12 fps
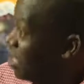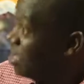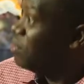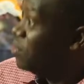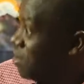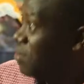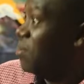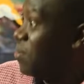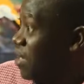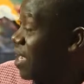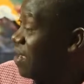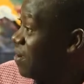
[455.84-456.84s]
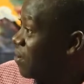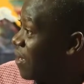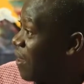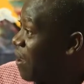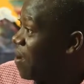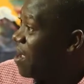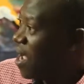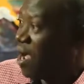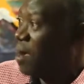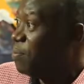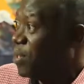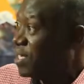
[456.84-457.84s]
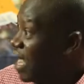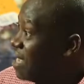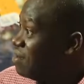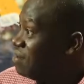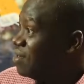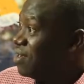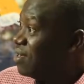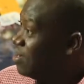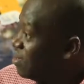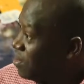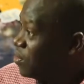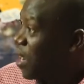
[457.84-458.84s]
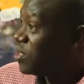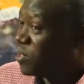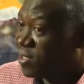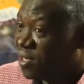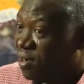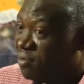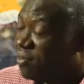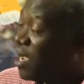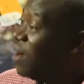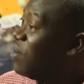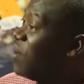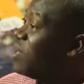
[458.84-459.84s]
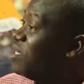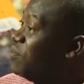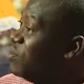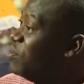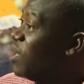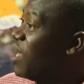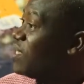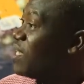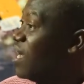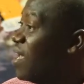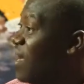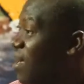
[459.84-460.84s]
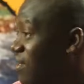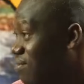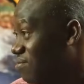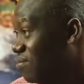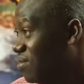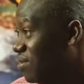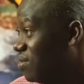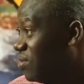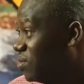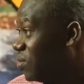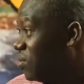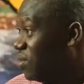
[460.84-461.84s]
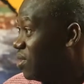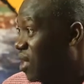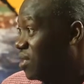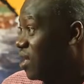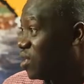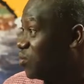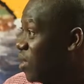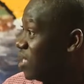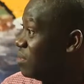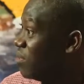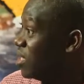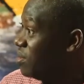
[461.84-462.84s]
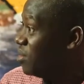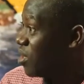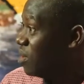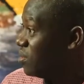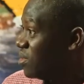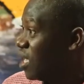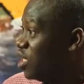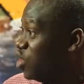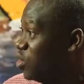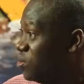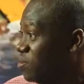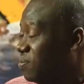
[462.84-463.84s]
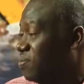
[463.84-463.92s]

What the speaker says: Okay. But then you ask yourself, how long is a footballer's career? So, and that's why the money becomes an issue.